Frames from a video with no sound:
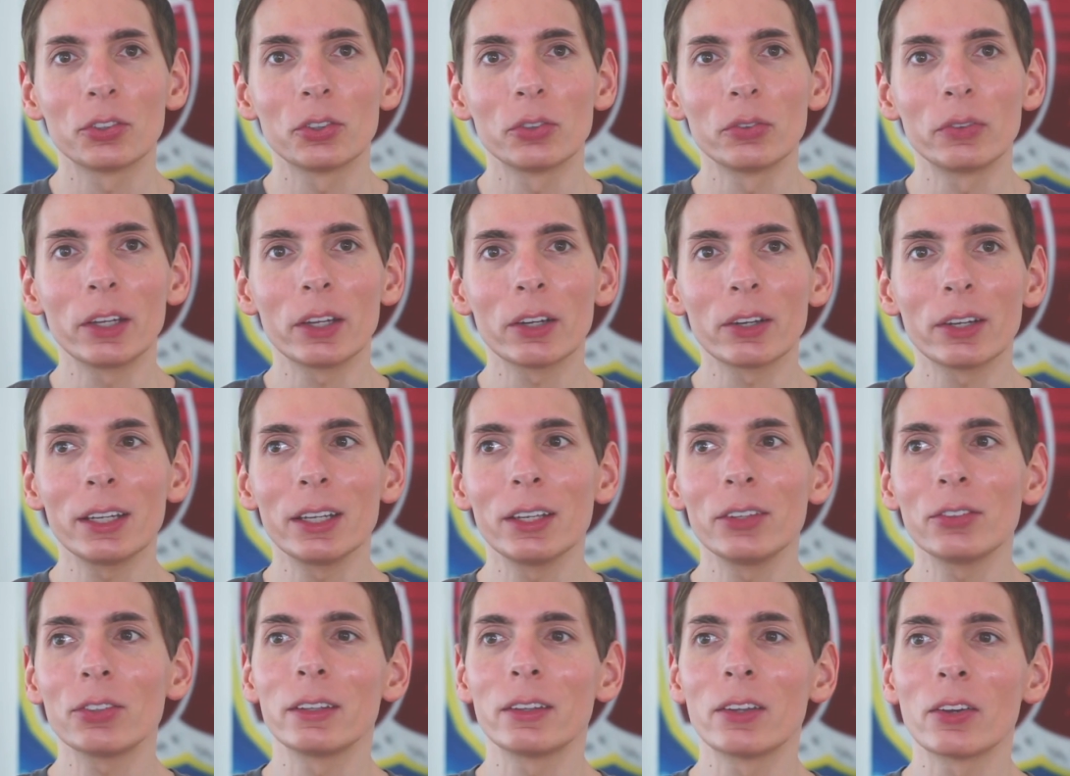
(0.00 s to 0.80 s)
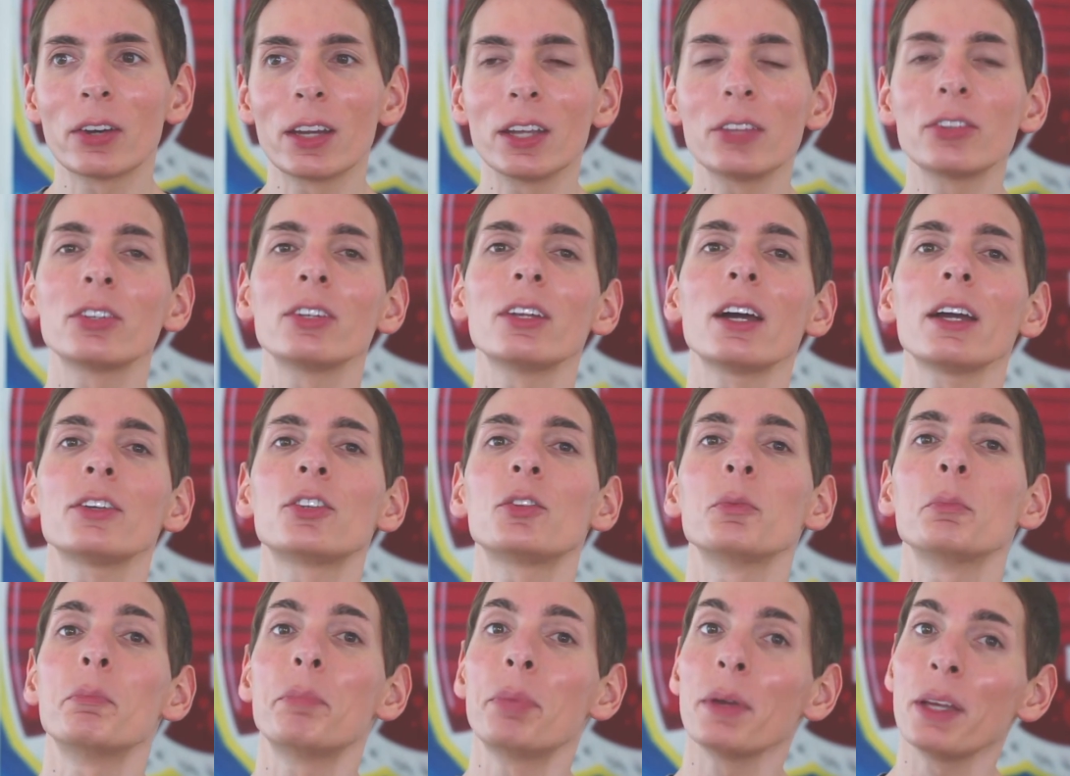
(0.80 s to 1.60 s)
So there is there is a
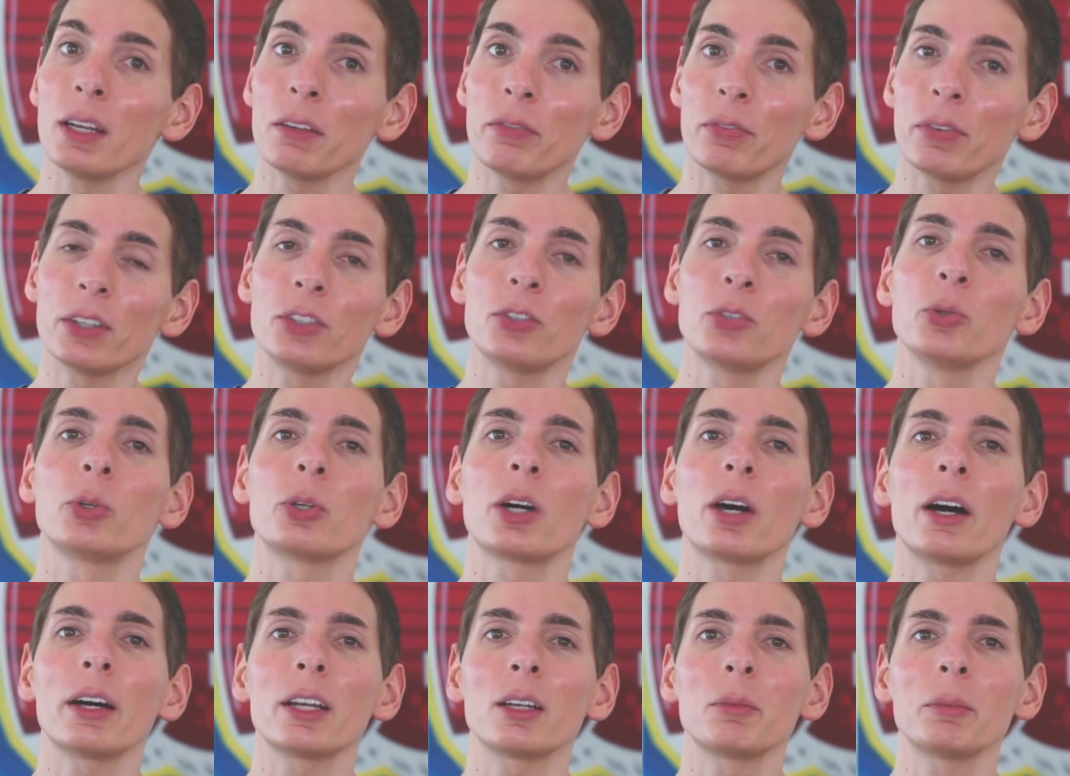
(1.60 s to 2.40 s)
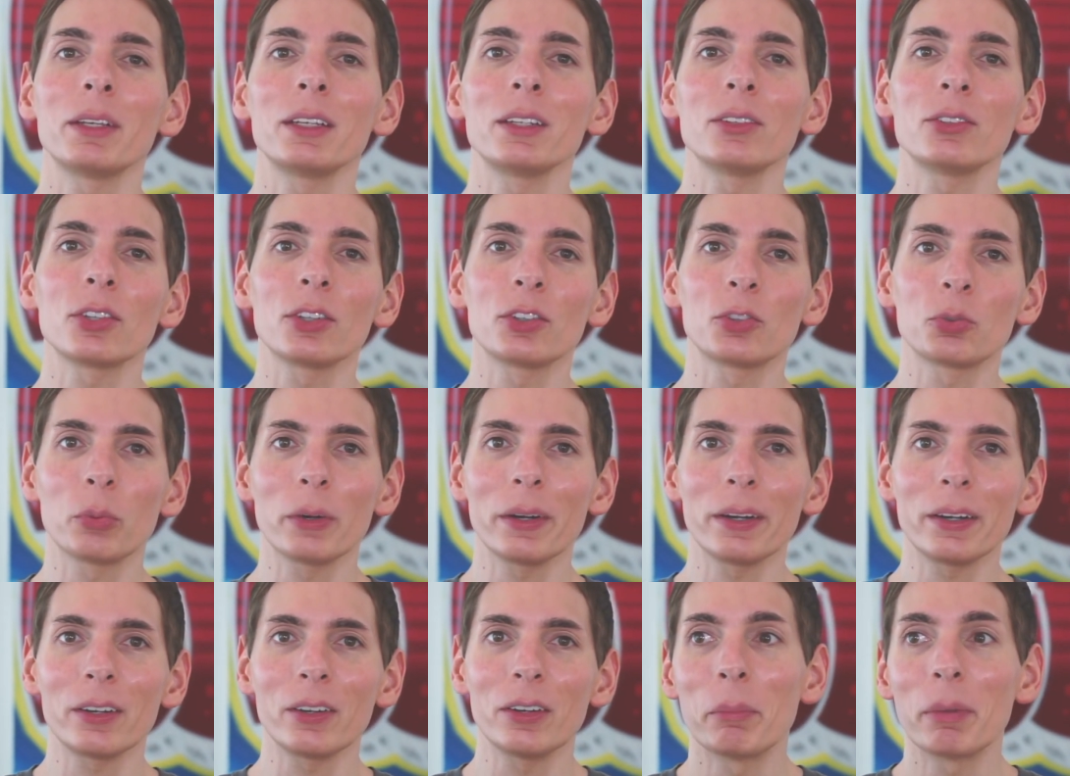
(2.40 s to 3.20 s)
nice benefit to economies as
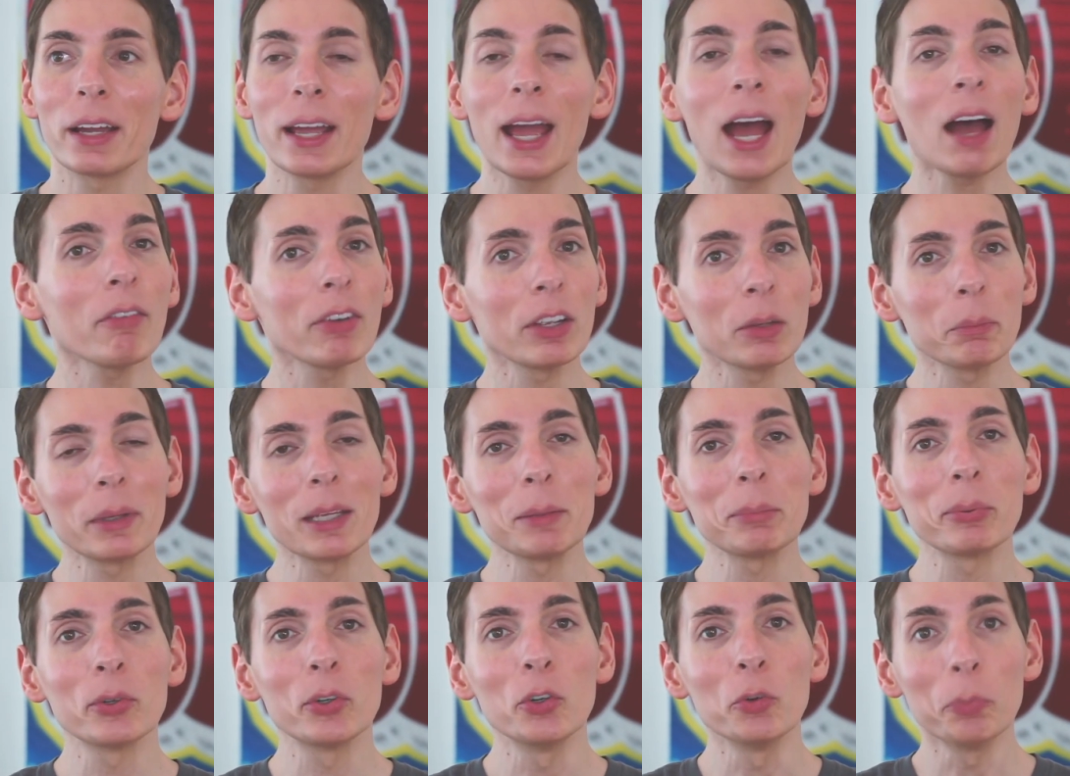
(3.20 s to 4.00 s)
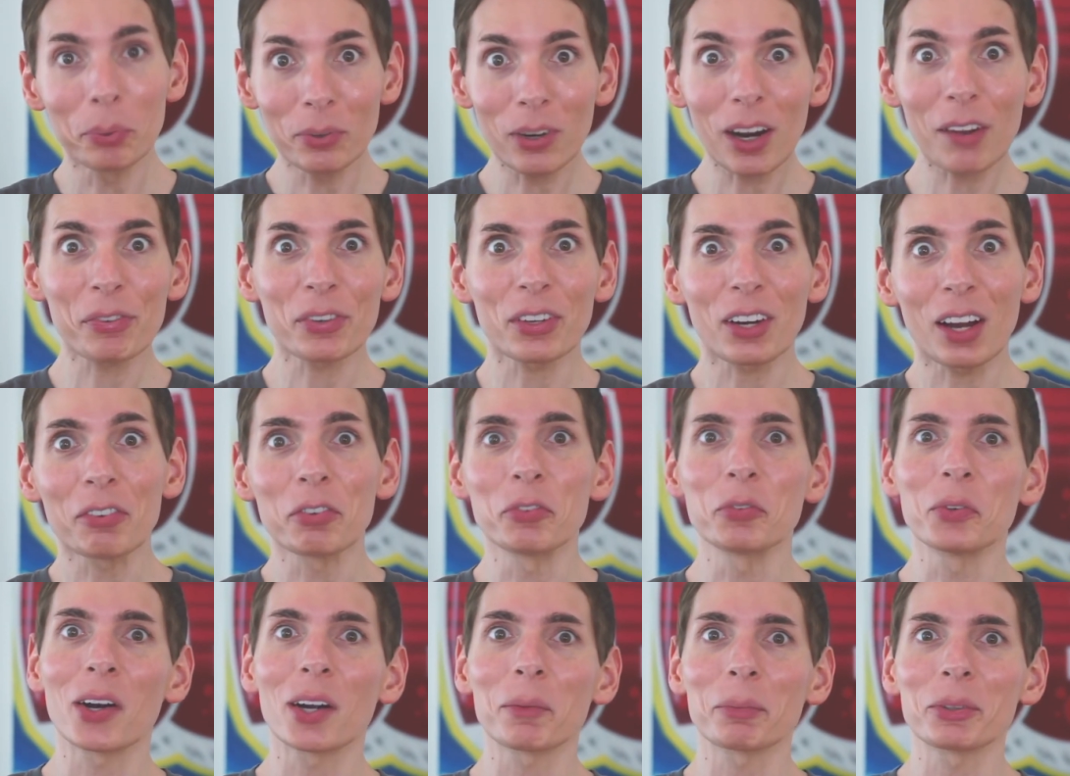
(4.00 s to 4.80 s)
well by having people who profit off
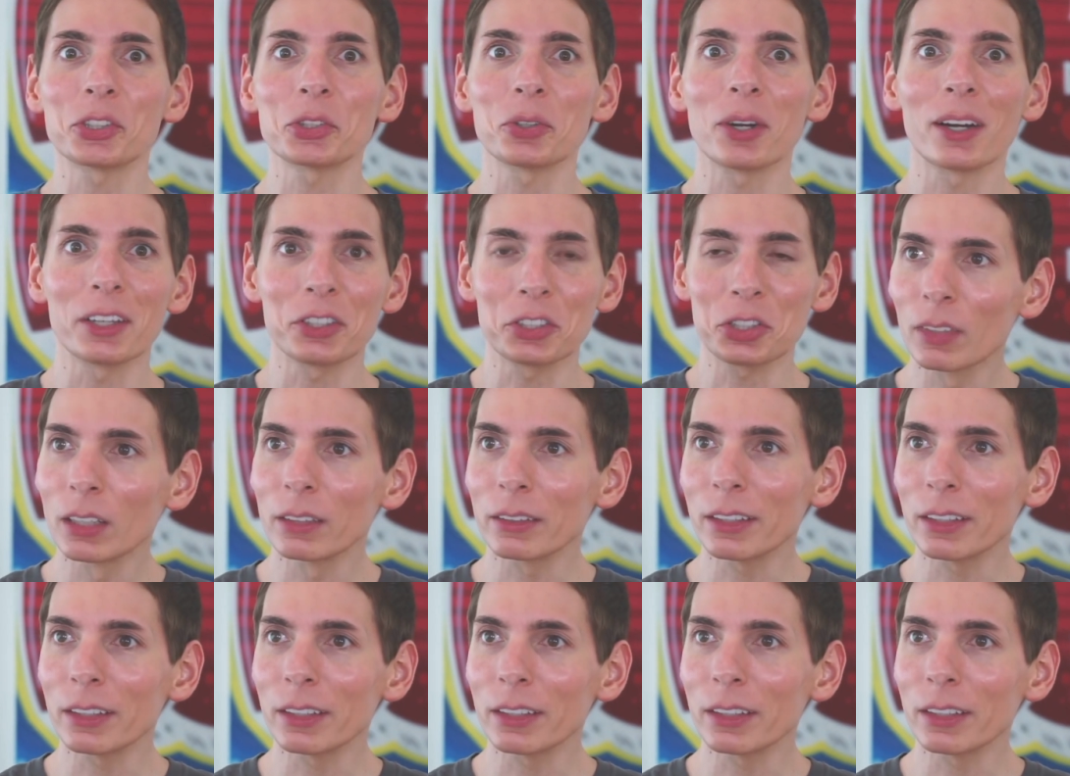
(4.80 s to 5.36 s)
of arbitrage.